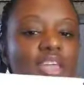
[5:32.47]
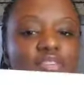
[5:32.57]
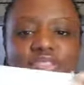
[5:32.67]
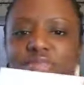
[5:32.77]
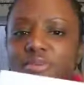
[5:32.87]

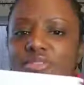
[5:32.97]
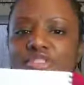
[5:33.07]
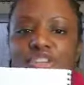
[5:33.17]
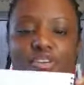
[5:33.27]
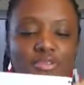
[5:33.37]
and you just want
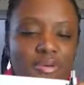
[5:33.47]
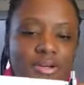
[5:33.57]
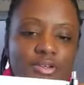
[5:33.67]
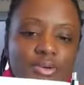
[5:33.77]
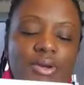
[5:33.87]
the journal
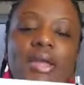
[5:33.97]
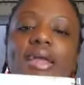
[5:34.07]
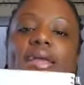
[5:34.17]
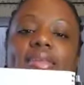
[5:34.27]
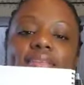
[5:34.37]
bundle,
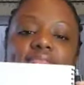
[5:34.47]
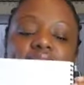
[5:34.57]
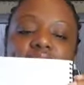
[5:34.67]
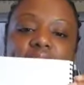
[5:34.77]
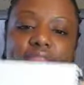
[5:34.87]
this
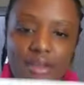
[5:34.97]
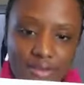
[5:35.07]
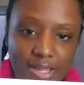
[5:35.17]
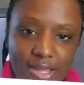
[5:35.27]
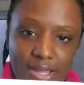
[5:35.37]
is
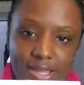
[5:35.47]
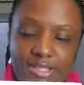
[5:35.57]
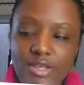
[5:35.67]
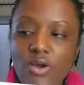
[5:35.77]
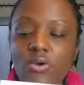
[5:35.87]
thirty.
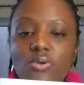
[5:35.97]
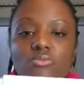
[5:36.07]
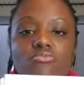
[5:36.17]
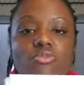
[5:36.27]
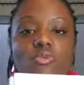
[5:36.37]

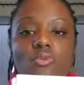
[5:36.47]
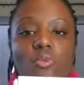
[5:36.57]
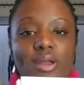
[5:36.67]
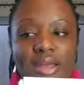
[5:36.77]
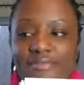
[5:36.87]
So
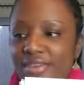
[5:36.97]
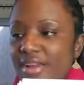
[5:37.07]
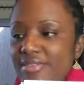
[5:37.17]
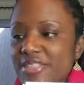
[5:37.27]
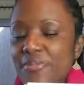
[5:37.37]
when I
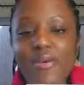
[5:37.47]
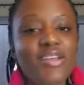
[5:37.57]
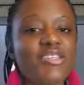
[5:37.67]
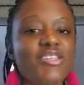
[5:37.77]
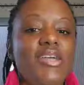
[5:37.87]
figure out this
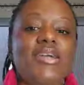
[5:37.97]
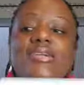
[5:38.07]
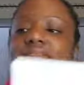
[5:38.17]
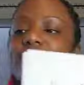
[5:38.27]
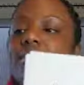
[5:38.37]
price
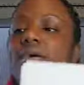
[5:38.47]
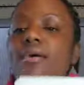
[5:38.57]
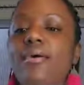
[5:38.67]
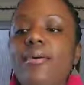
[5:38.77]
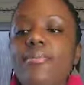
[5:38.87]
change,
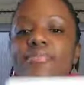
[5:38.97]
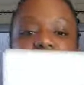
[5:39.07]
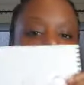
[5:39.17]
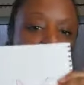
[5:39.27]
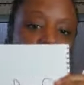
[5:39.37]
um,
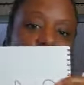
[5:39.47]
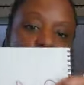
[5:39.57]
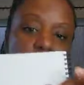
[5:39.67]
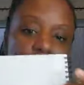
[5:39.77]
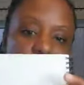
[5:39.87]
this will be
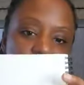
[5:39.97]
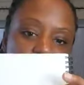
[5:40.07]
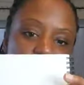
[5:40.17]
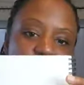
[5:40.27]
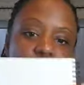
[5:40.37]
forty,
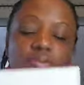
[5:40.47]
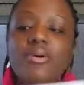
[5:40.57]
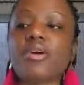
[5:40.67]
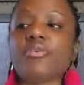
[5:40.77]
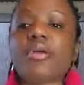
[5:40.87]
the journal
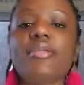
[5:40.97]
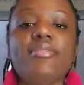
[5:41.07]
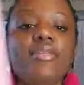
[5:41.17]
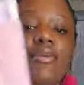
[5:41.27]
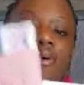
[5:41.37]
bundle,
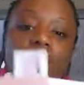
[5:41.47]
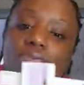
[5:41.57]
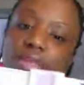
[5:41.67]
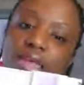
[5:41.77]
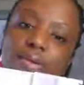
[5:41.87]
and then the whole
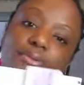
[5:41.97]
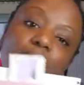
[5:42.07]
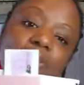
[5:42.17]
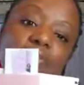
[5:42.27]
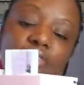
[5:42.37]
thing will
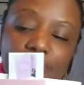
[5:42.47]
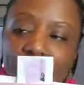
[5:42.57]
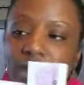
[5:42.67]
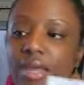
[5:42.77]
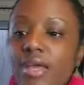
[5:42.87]
be
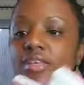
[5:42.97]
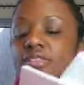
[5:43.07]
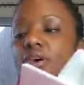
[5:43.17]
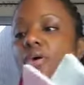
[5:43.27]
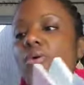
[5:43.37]
fifty.
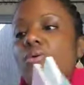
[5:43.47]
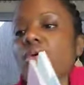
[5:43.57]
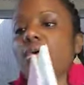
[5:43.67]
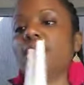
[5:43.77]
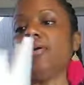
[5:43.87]

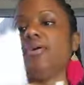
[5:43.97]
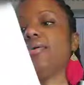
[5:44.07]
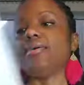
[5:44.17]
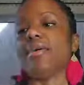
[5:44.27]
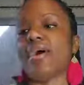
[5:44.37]
So
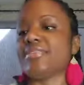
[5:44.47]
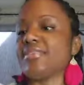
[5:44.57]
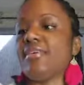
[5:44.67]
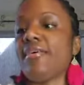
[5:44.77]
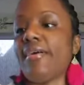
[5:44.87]
God
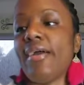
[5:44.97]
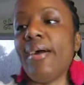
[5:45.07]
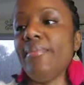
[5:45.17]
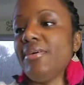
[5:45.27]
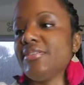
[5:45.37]
said, okay,
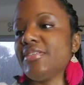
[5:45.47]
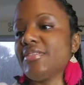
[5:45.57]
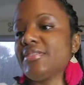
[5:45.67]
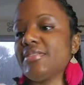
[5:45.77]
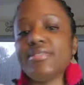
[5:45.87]
I'm gonna
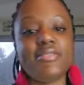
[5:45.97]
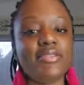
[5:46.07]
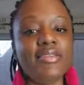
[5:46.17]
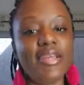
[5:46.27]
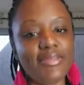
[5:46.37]
just
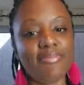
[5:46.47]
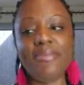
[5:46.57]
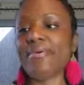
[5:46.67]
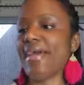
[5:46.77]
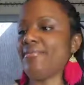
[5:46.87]
let the
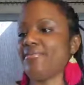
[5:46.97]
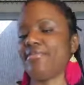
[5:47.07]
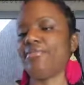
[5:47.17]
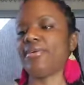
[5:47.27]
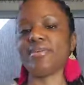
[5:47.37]
people have it
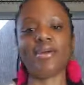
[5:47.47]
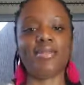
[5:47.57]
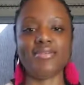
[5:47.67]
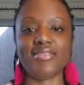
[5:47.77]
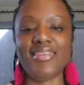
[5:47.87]
for forty
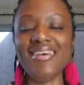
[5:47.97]
dollars